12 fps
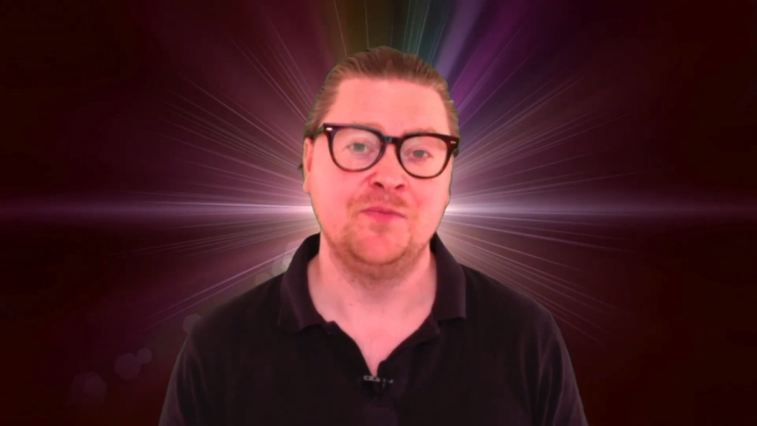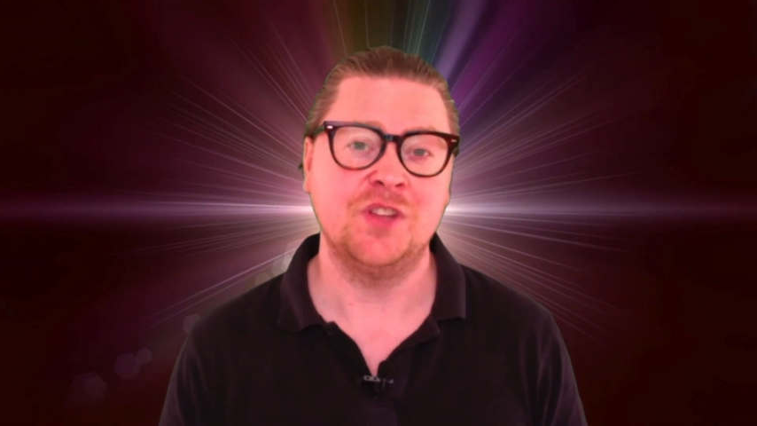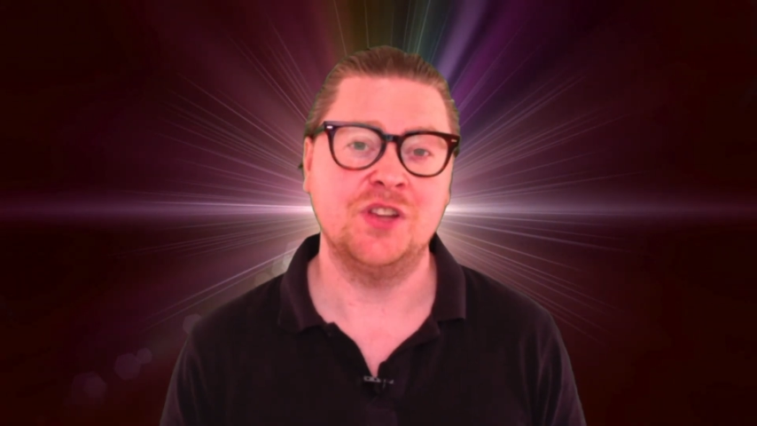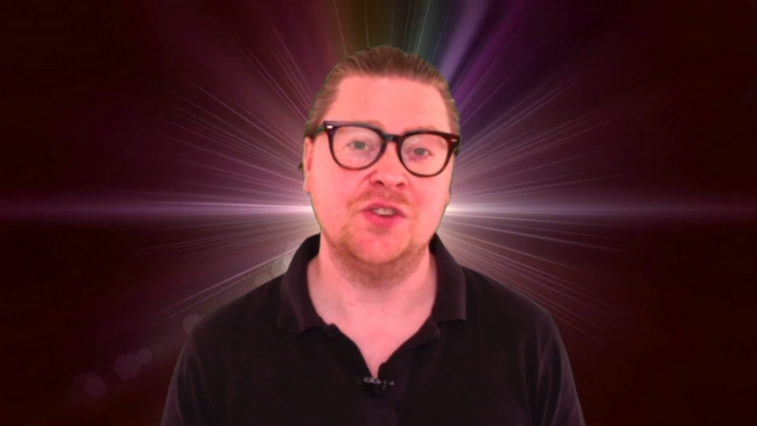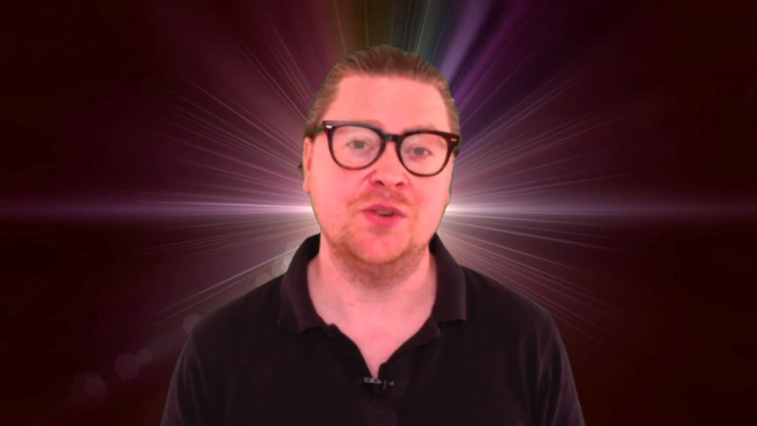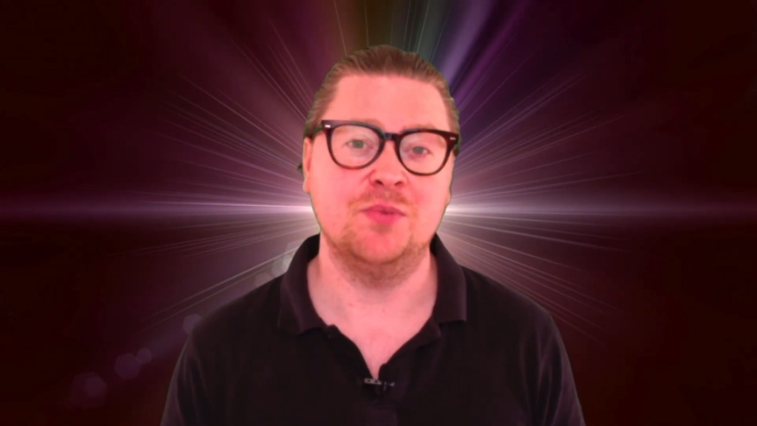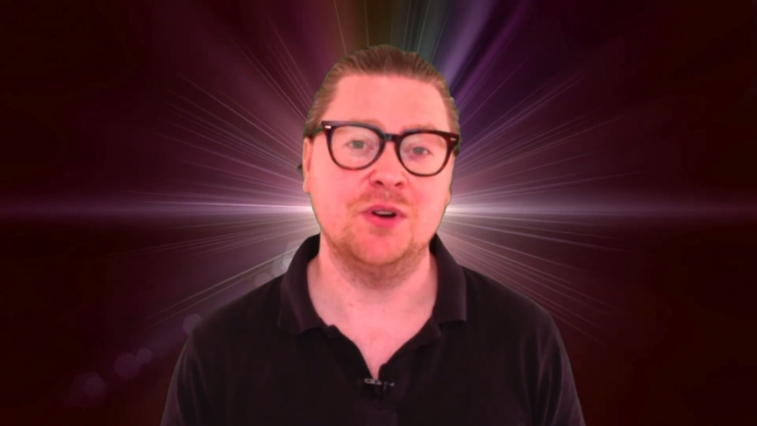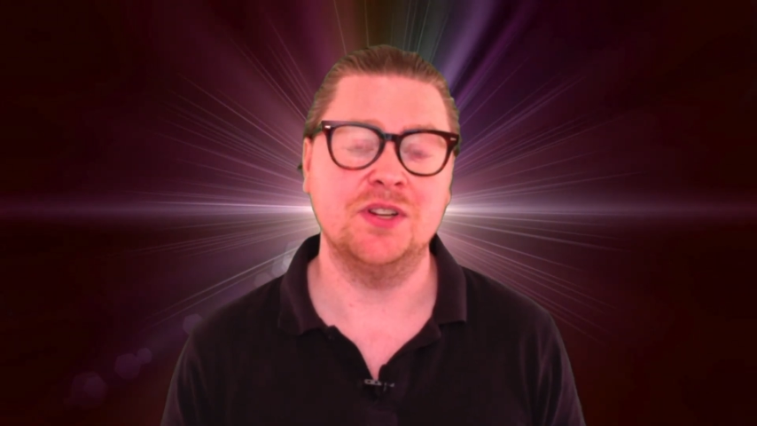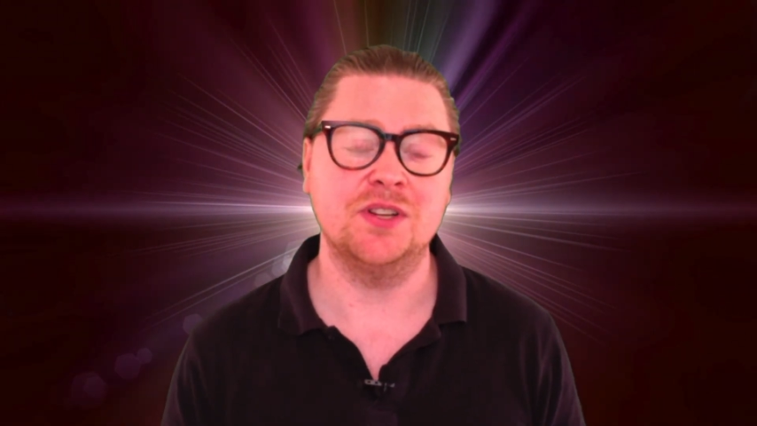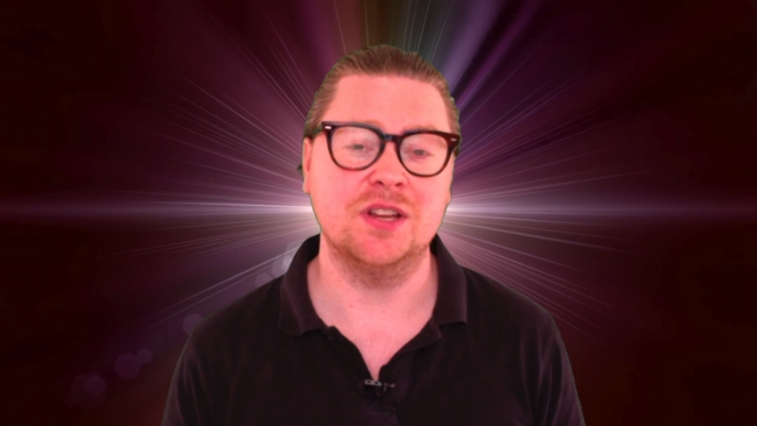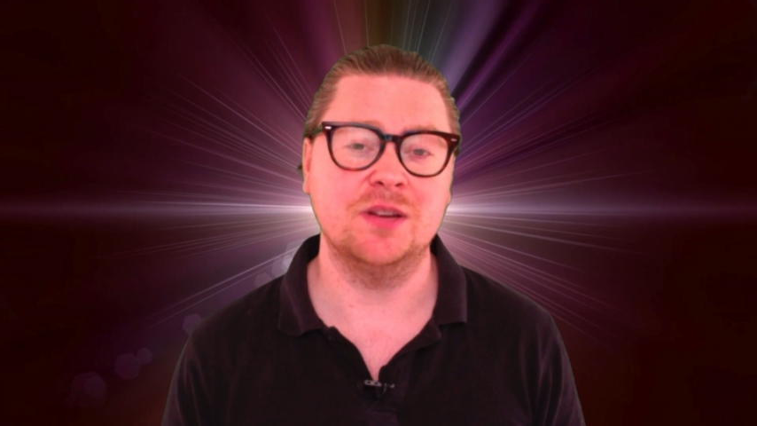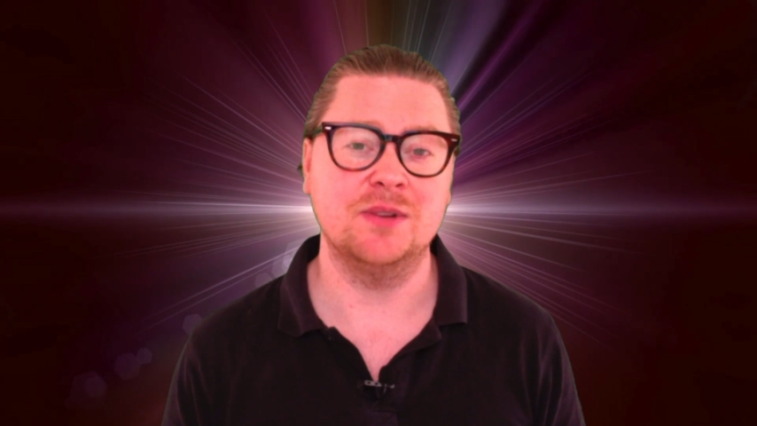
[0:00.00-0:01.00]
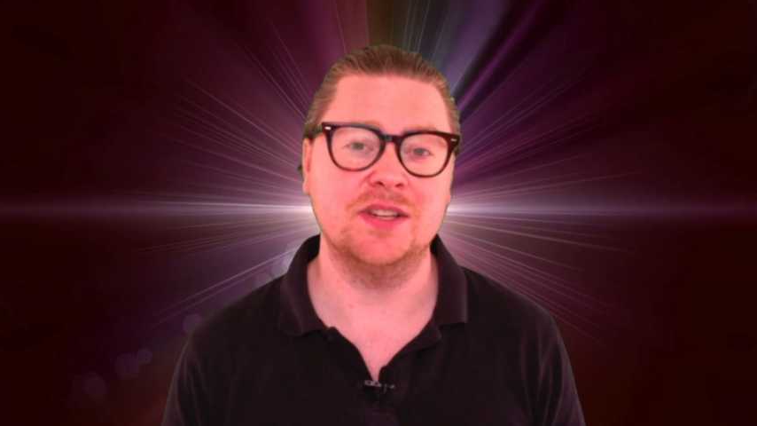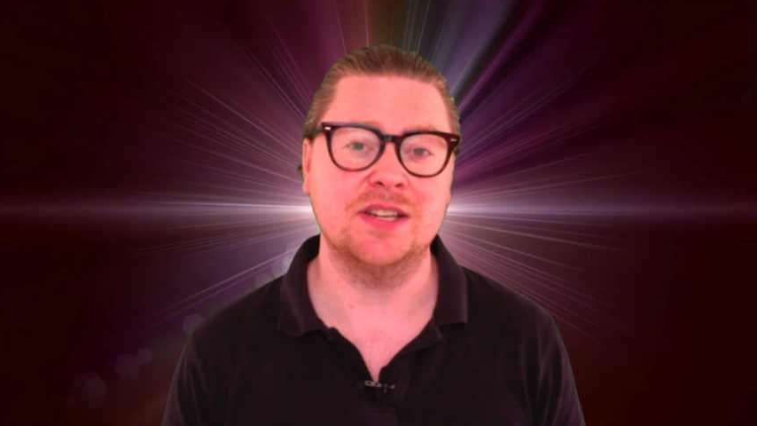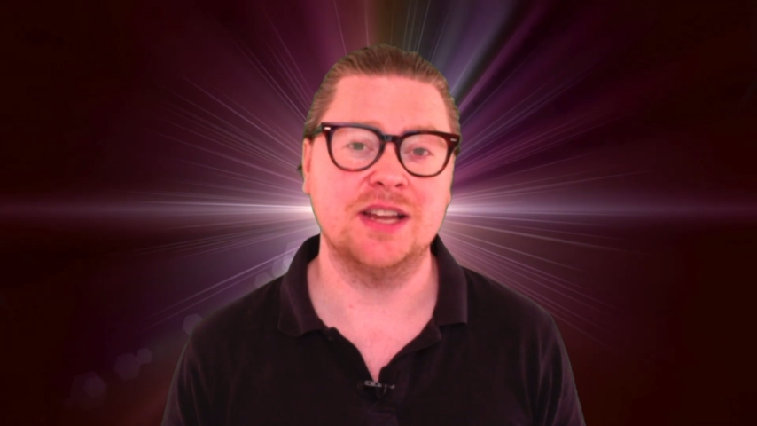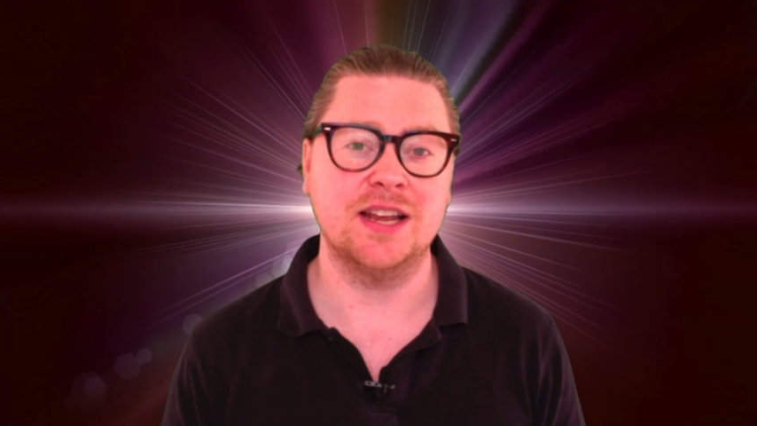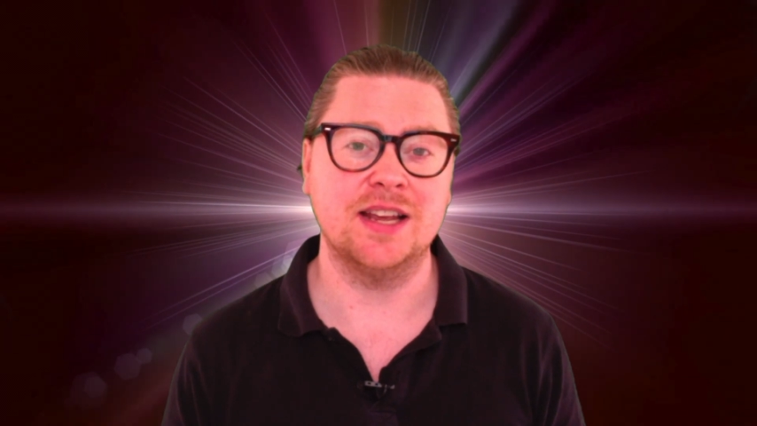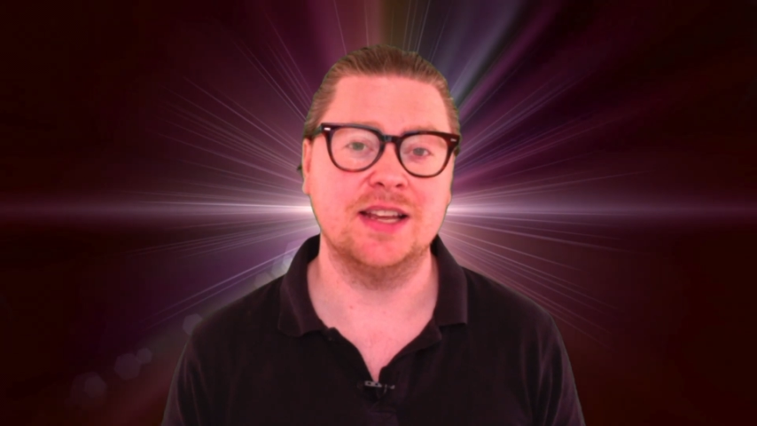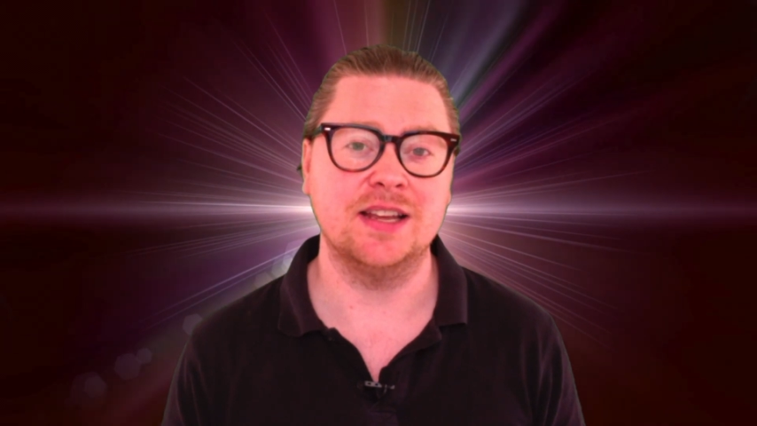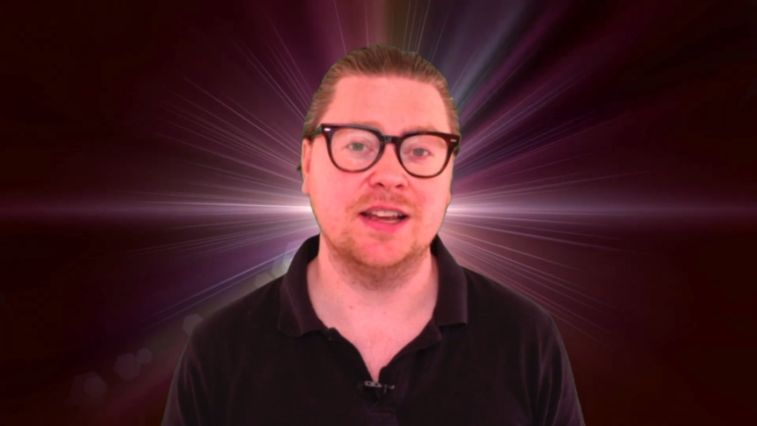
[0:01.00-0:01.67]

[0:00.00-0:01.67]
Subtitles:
because your body's going to be saying,